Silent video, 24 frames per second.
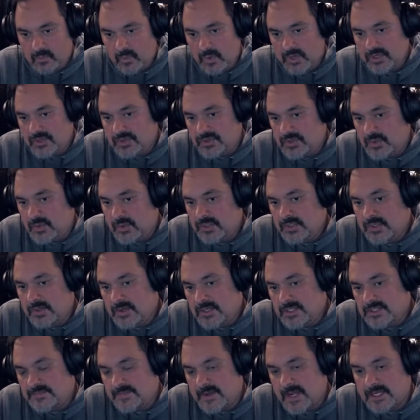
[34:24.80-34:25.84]
when you're doing your
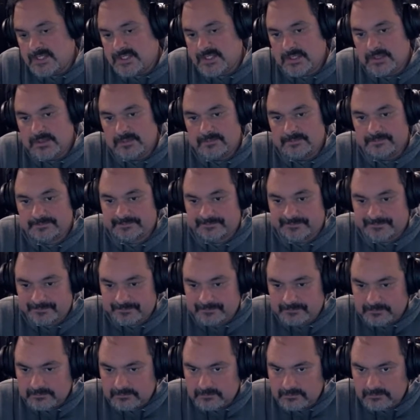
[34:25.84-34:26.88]
inspection
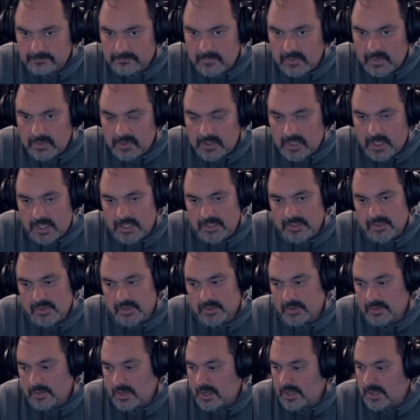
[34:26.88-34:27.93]
and
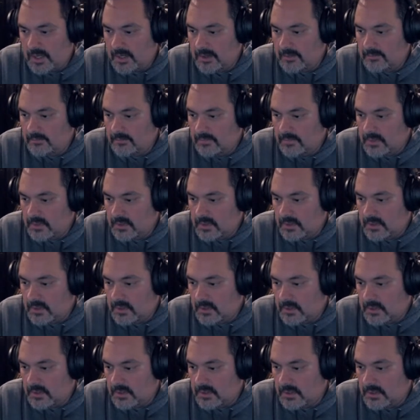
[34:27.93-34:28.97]
you're um,
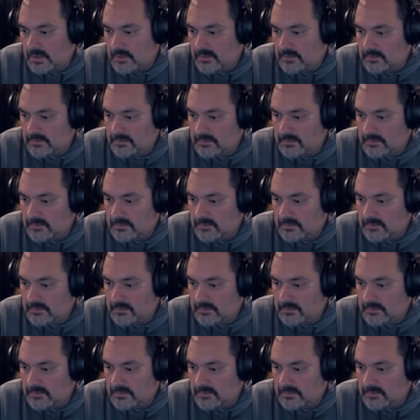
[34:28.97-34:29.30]
uh,